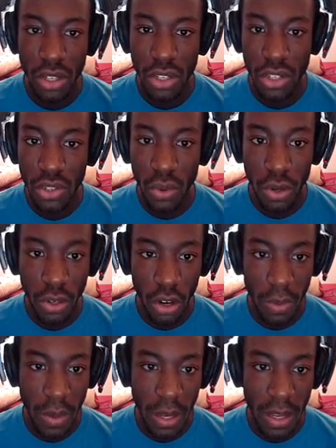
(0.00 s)
Sword
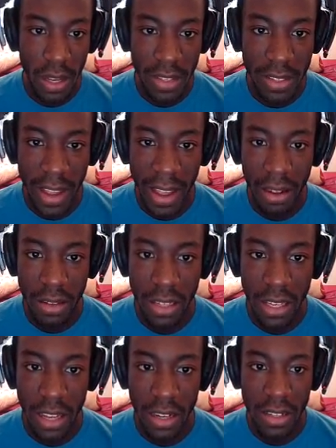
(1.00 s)
Kirby is not out
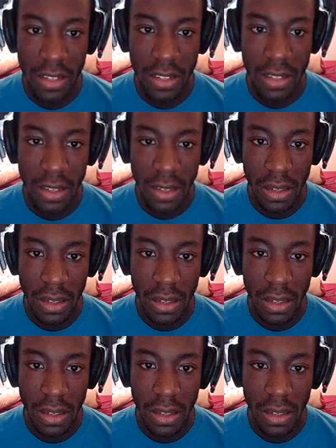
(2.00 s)
to get us.